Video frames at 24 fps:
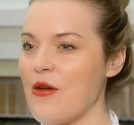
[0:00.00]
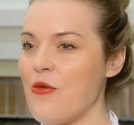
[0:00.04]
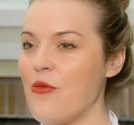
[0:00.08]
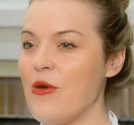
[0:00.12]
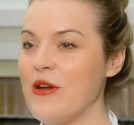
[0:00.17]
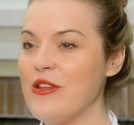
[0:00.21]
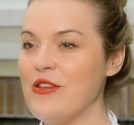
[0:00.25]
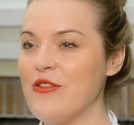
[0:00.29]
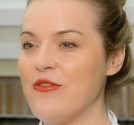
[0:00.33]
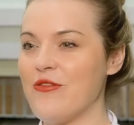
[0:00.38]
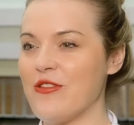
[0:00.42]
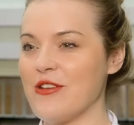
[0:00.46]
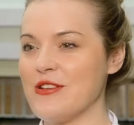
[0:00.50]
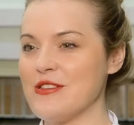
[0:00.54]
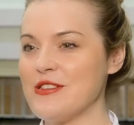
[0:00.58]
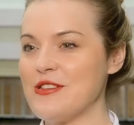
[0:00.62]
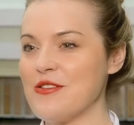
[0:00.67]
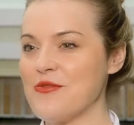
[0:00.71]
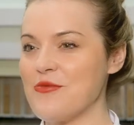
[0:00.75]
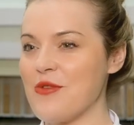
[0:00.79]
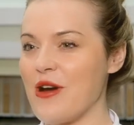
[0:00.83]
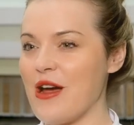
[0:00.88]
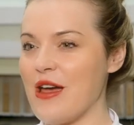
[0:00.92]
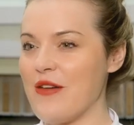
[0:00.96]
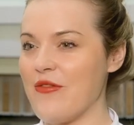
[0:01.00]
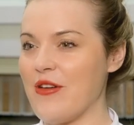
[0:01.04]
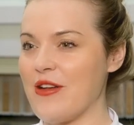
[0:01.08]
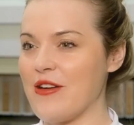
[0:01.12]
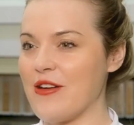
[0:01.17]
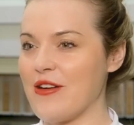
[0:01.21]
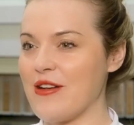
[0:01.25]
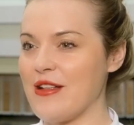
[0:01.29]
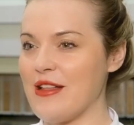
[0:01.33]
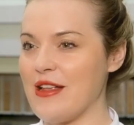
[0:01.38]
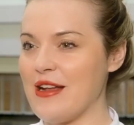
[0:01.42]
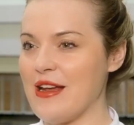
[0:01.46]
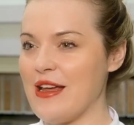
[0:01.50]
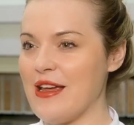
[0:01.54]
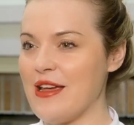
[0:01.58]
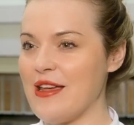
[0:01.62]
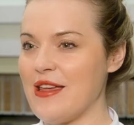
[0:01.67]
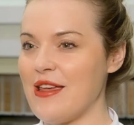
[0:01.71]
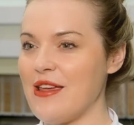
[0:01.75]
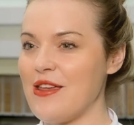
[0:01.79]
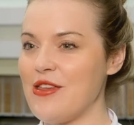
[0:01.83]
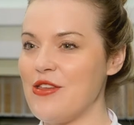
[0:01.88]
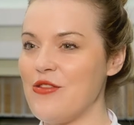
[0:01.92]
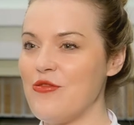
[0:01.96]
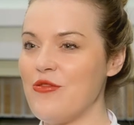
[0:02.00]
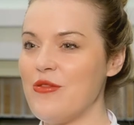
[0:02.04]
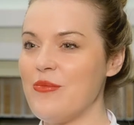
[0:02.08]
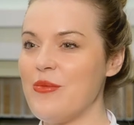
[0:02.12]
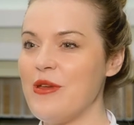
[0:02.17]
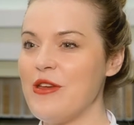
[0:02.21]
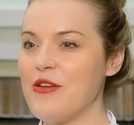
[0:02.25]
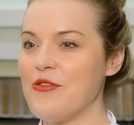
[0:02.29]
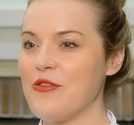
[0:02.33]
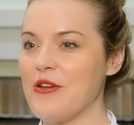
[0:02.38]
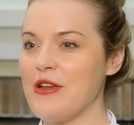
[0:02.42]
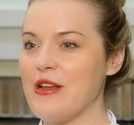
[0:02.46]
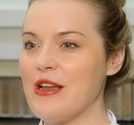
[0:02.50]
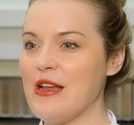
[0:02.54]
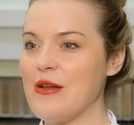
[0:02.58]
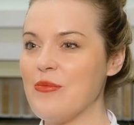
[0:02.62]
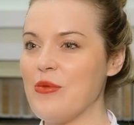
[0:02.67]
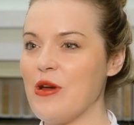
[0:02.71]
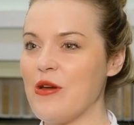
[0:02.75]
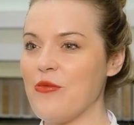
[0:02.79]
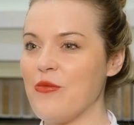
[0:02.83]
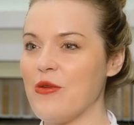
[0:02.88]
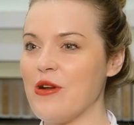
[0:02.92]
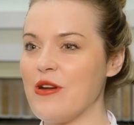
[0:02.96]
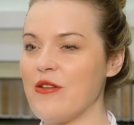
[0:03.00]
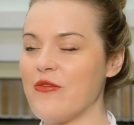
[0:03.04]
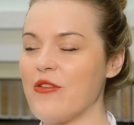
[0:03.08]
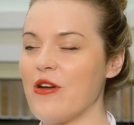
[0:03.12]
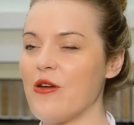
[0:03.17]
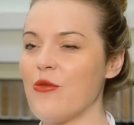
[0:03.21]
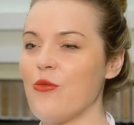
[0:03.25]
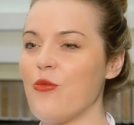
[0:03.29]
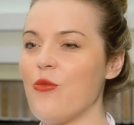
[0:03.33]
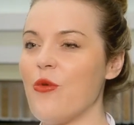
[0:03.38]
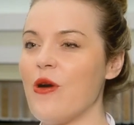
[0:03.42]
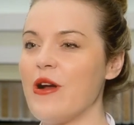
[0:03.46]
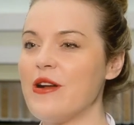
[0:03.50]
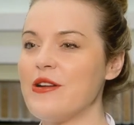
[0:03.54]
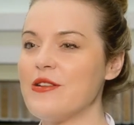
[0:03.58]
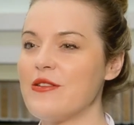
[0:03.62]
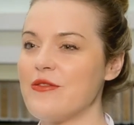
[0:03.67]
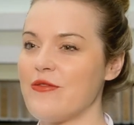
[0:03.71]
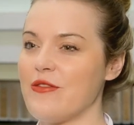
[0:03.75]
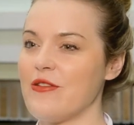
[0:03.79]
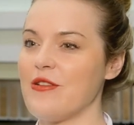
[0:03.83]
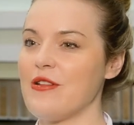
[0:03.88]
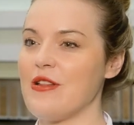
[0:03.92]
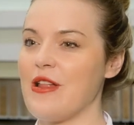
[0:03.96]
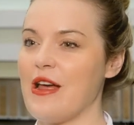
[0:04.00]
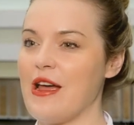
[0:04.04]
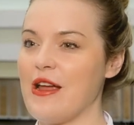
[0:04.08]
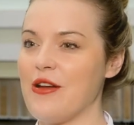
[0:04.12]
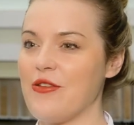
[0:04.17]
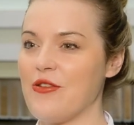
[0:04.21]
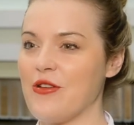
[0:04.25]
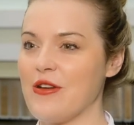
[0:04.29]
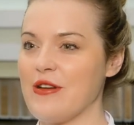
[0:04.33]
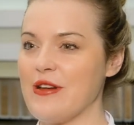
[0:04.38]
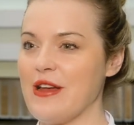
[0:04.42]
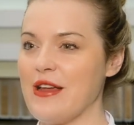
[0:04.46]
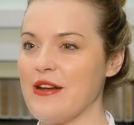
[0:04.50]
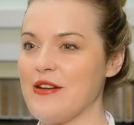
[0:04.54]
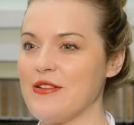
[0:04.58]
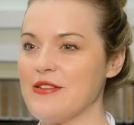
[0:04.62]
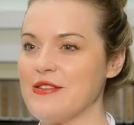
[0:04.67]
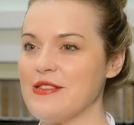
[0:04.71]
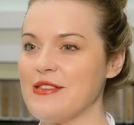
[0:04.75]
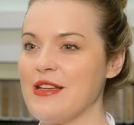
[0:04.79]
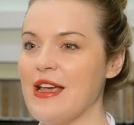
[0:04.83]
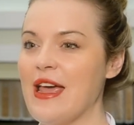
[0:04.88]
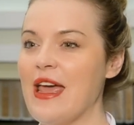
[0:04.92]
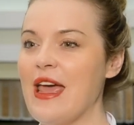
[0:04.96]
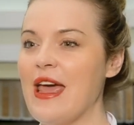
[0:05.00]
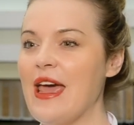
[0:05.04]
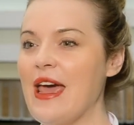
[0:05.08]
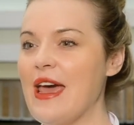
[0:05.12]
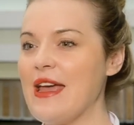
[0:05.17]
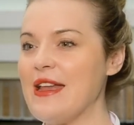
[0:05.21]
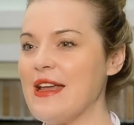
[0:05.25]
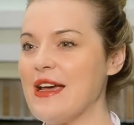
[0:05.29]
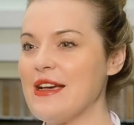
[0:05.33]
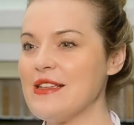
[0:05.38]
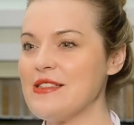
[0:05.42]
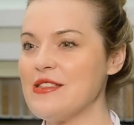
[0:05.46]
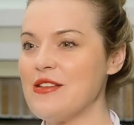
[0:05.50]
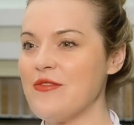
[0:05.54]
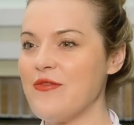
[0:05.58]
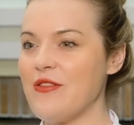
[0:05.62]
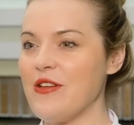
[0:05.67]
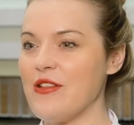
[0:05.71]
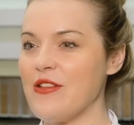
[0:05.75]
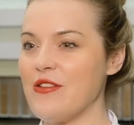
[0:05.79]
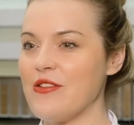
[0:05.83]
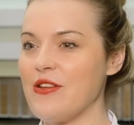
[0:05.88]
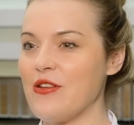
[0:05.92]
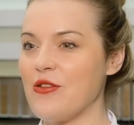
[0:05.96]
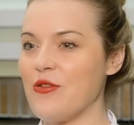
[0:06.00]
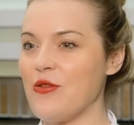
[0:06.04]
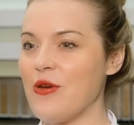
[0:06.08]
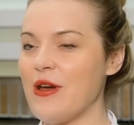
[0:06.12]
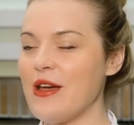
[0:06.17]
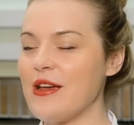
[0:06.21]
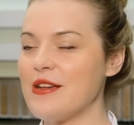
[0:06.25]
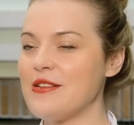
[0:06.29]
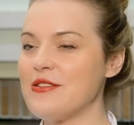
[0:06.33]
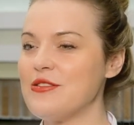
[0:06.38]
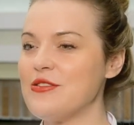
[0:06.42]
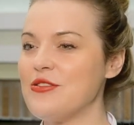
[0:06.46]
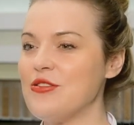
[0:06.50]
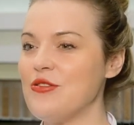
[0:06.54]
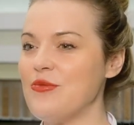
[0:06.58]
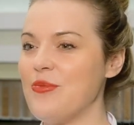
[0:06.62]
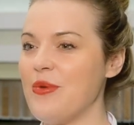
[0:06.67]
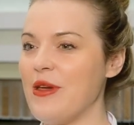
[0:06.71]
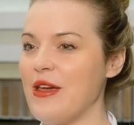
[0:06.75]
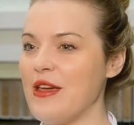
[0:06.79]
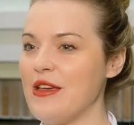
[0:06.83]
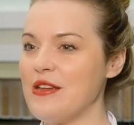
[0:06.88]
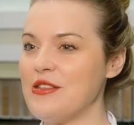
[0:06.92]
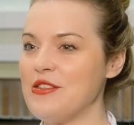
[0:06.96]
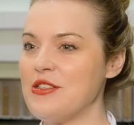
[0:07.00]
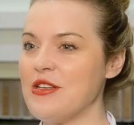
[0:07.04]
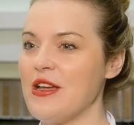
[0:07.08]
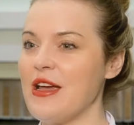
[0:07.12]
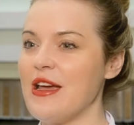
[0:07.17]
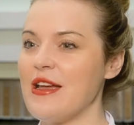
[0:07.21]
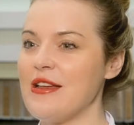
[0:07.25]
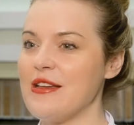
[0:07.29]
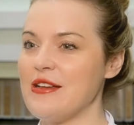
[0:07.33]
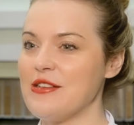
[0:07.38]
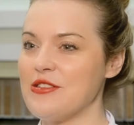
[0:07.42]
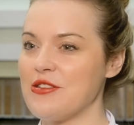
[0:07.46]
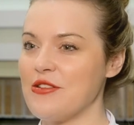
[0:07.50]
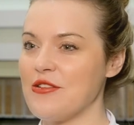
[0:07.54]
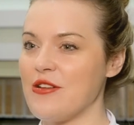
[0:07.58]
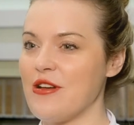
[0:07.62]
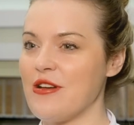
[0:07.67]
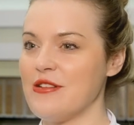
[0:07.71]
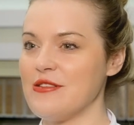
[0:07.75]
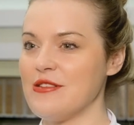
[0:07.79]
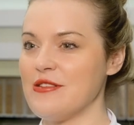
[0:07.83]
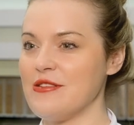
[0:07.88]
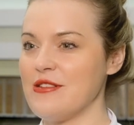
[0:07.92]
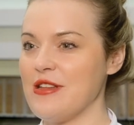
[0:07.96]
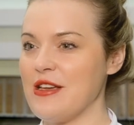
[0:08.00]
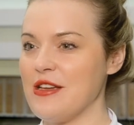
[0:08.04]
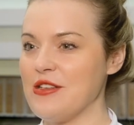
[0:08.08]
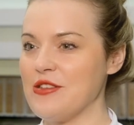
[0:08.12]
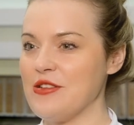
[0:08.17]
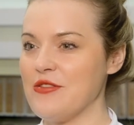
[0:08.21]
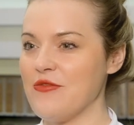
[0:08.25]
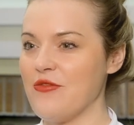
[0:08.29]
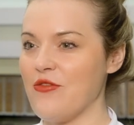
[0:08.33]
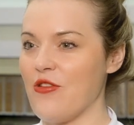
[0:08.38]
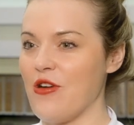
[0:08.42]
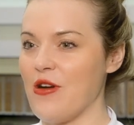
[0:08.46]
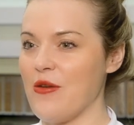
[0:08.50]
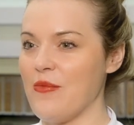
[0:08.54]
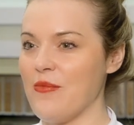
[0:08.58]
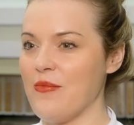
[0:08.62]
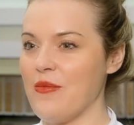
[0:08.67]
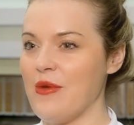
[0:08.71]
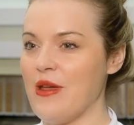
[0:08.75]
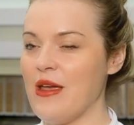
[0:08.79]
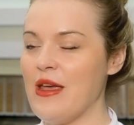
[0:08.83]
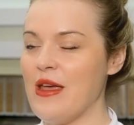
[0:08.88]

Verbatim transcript: When you first arrive at our clinic, you will be greeted by one of our wonderful client coordinators and asked to fill out a quick two-page initial consultation form.